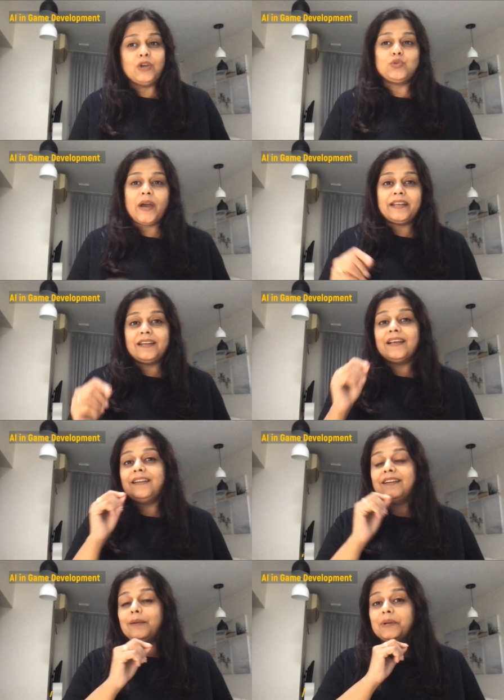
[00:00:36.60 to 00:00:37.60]
So I did a
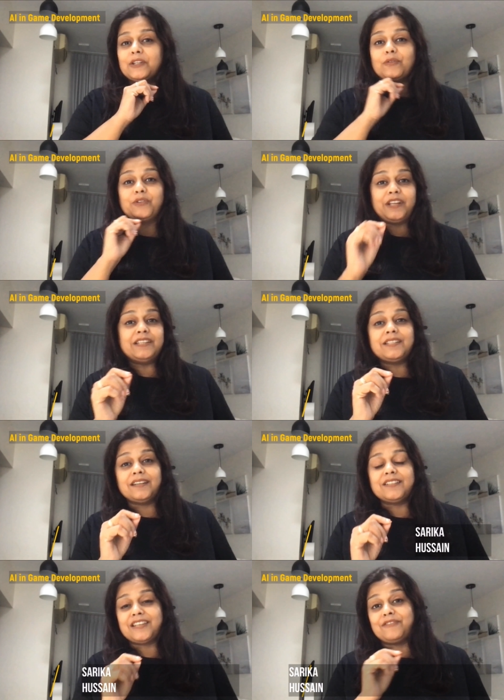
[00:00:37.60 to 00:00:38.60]
little bit of
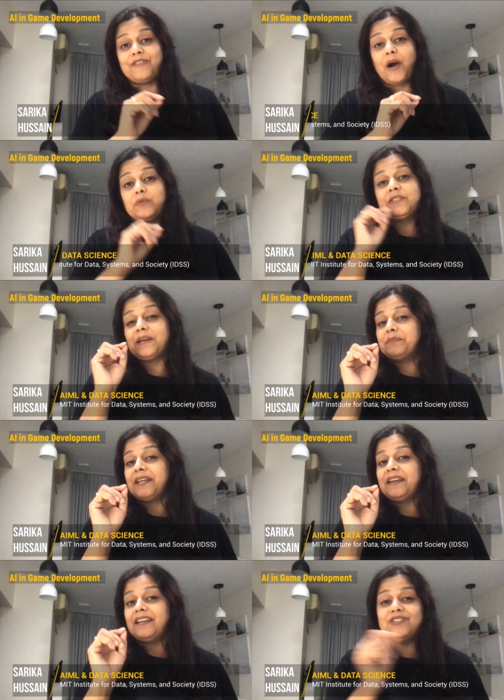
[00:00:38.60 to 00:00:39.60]
research and found
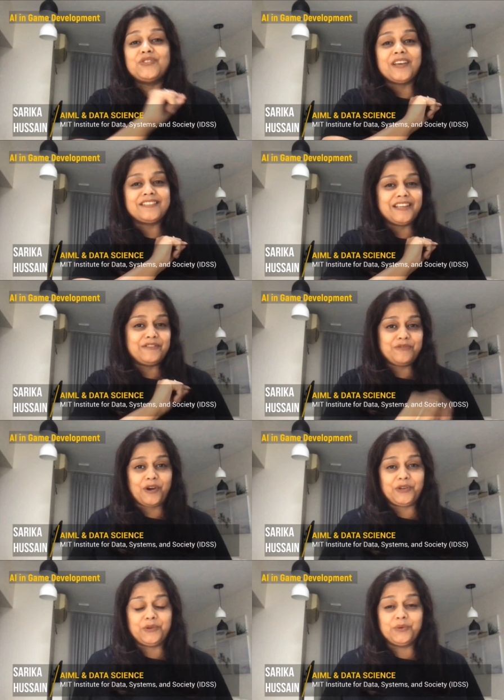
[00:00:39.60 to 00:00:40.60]
something interesting
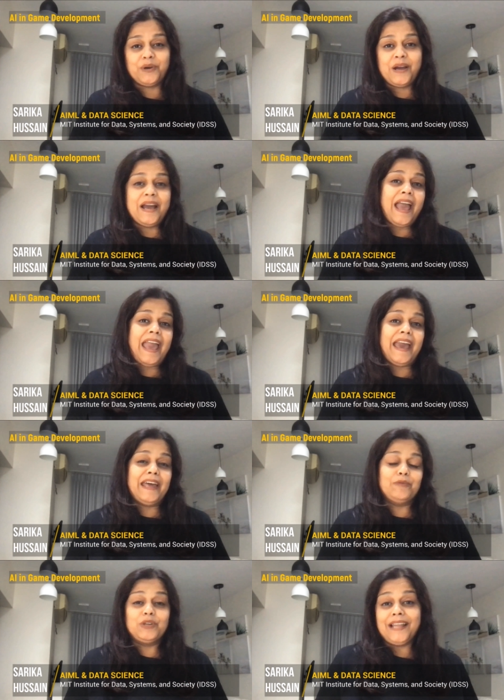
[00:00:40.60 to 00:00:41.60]
for you
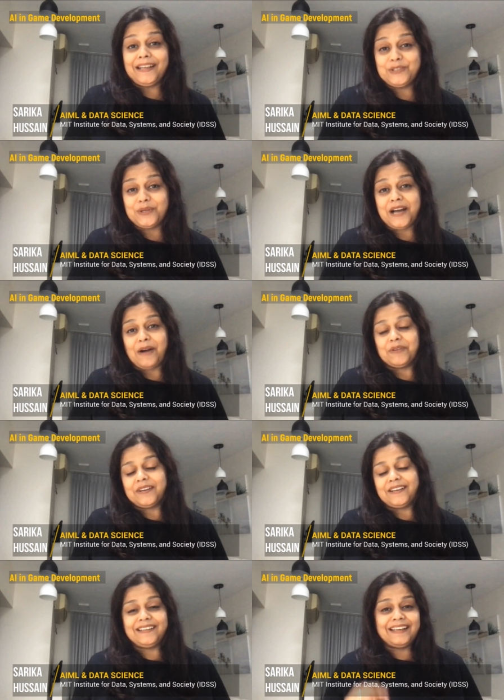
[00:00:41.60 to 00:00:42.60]
and would like to cover
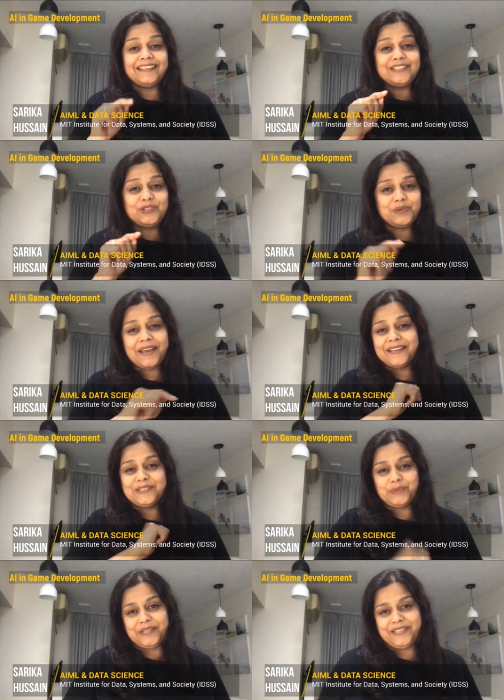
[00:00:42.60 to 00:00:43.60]
it in
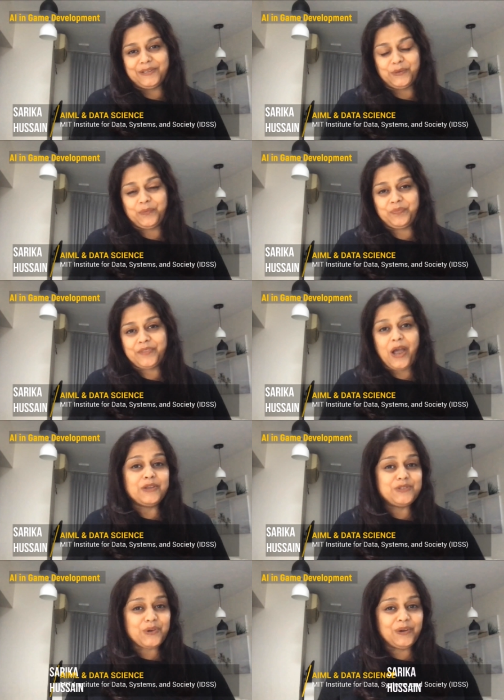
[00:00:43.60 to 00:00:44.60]
today's video.
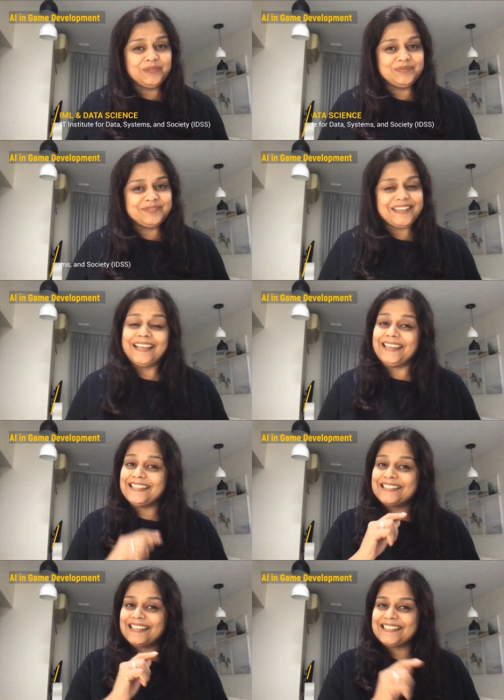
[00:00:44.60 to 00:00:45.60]
So
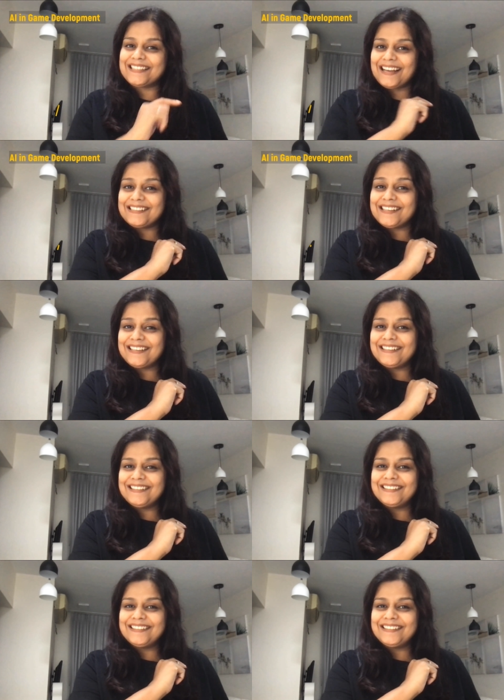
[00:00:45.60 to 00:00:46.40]
let's get started.